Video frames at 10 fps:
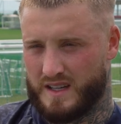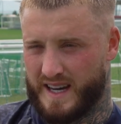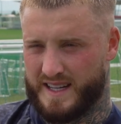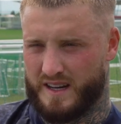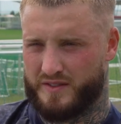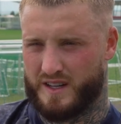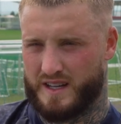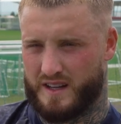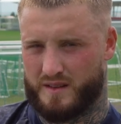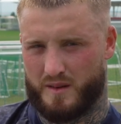Yeah,
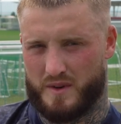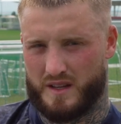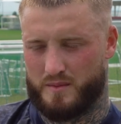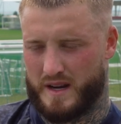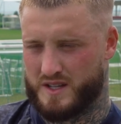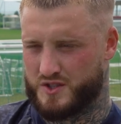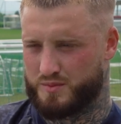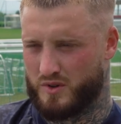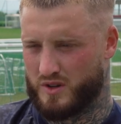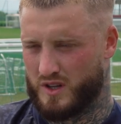definitely. I mean, the manager
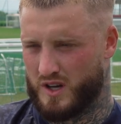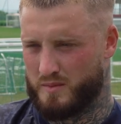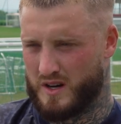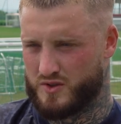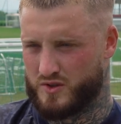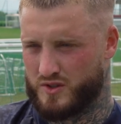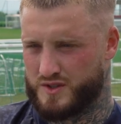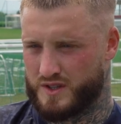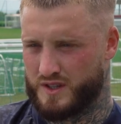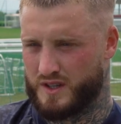spoke a lot about
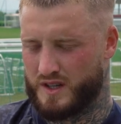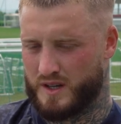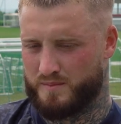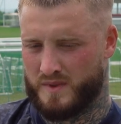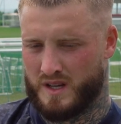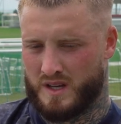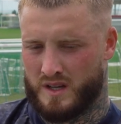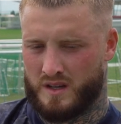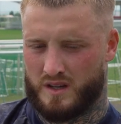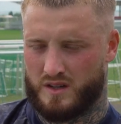trust and,
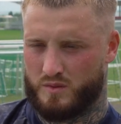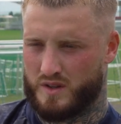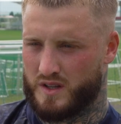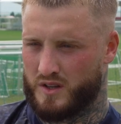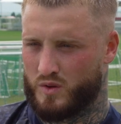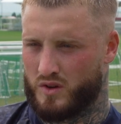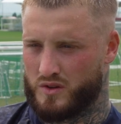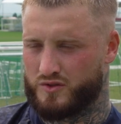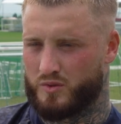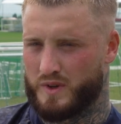with the new
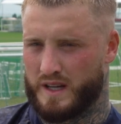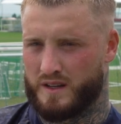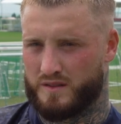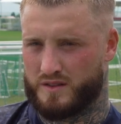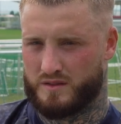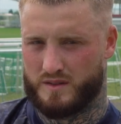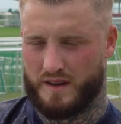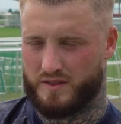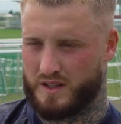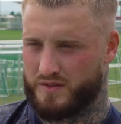owners coming in, it
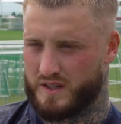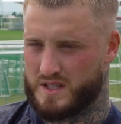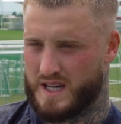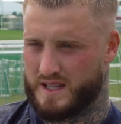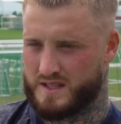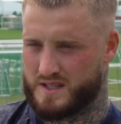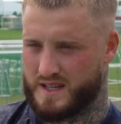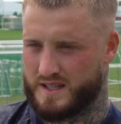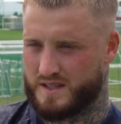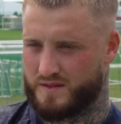definitely feels like there's a
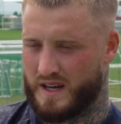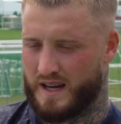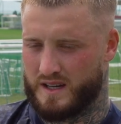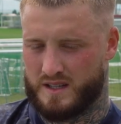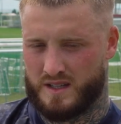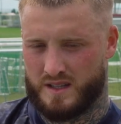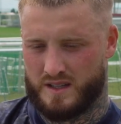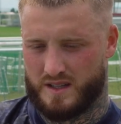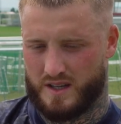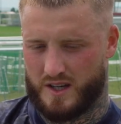sense of that.
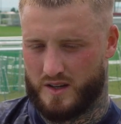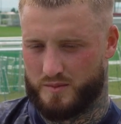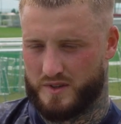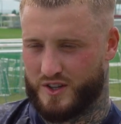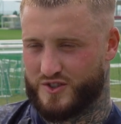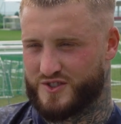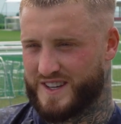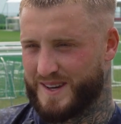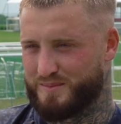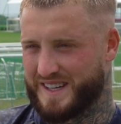Just
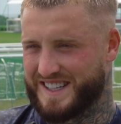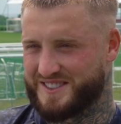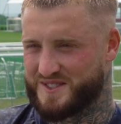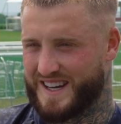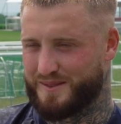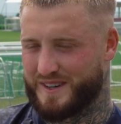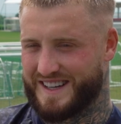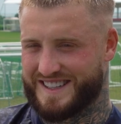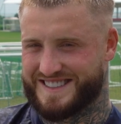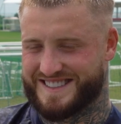getting paid on time were
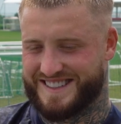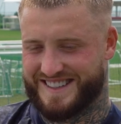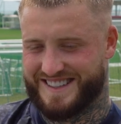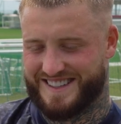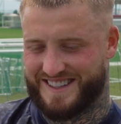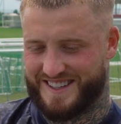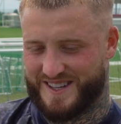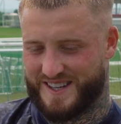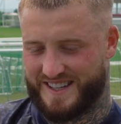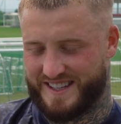nice.
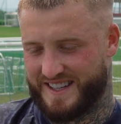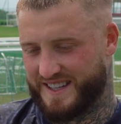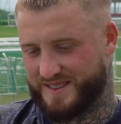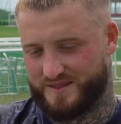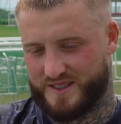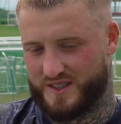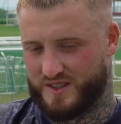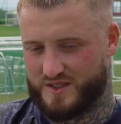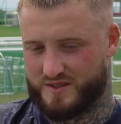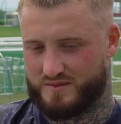And then
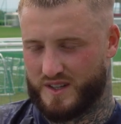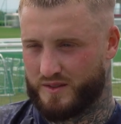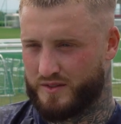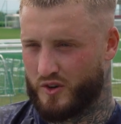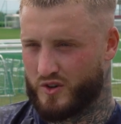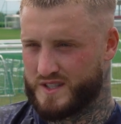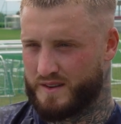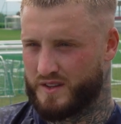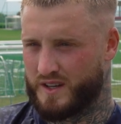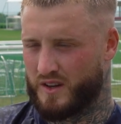you can focus
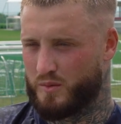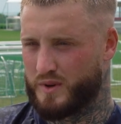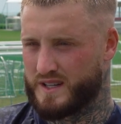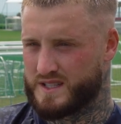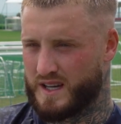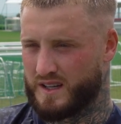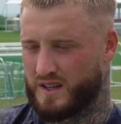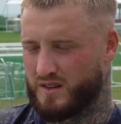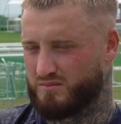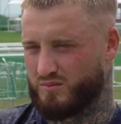everything on the pitch then. You're
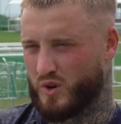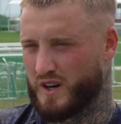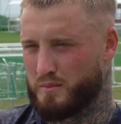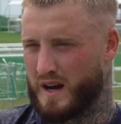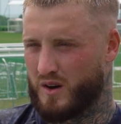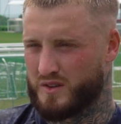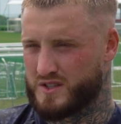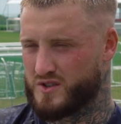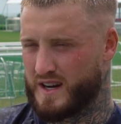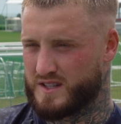not worried about
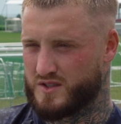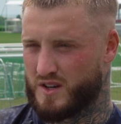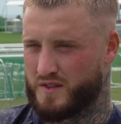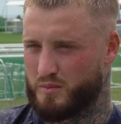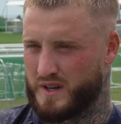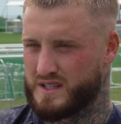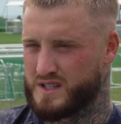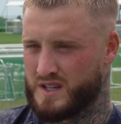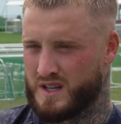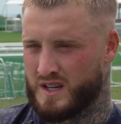distractions off the
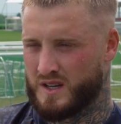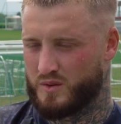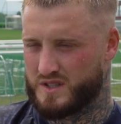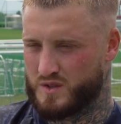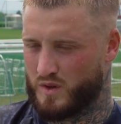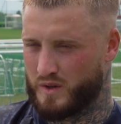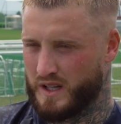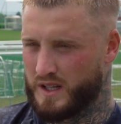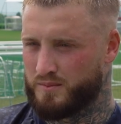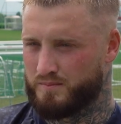pitch, which is what we
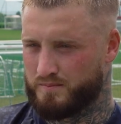need.